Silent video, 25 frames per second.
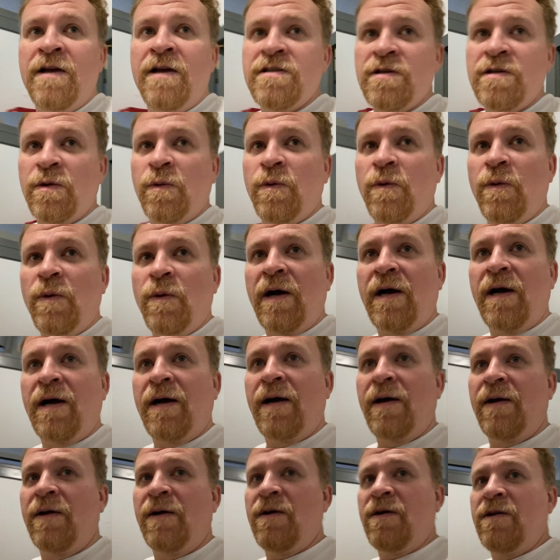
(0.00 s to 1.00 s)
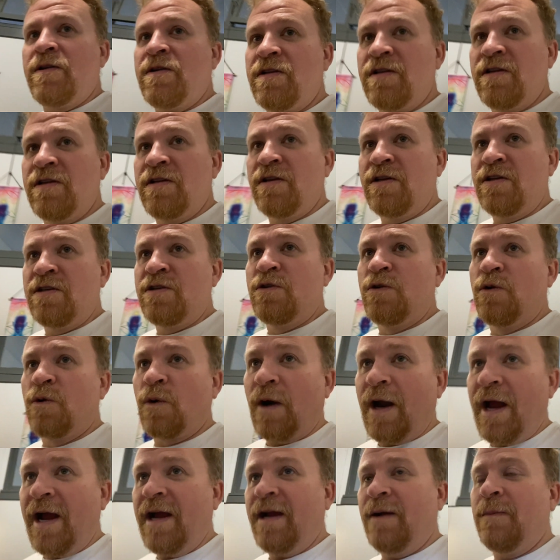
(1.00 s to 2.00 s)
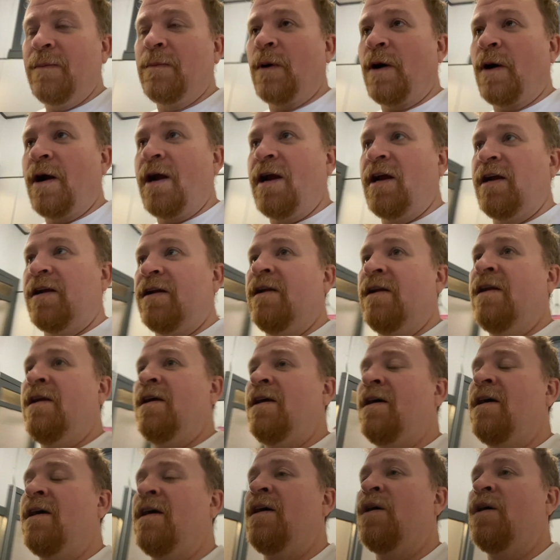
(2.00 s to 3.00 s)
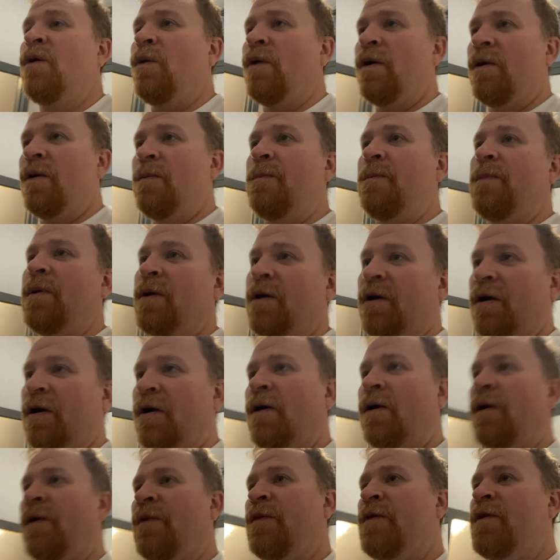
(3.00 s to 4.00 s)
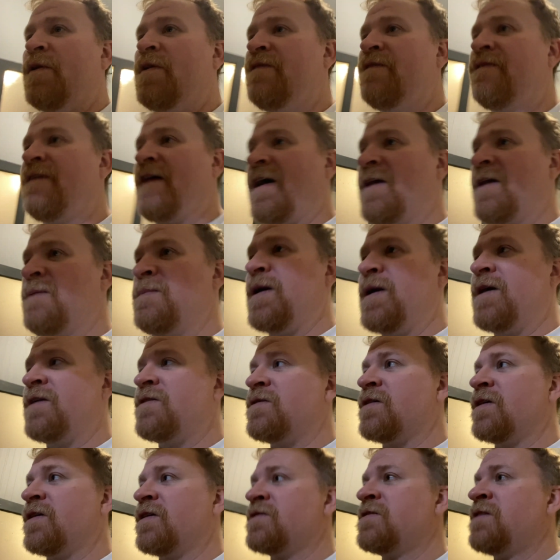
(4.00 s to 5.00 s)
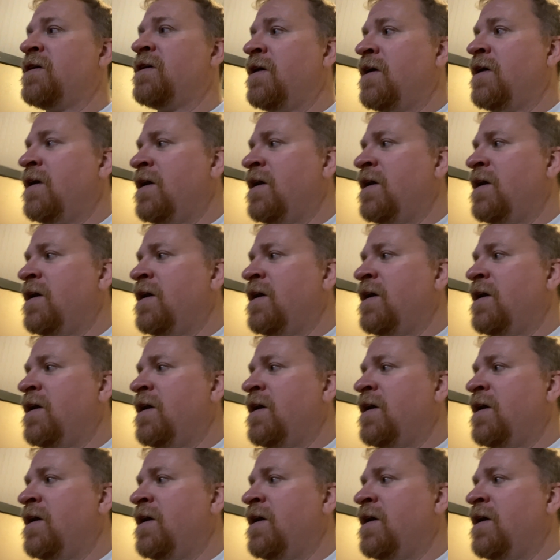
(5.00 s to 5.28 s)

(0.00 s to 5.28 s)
So Greg Braden wrote a book called The Divine Matrix.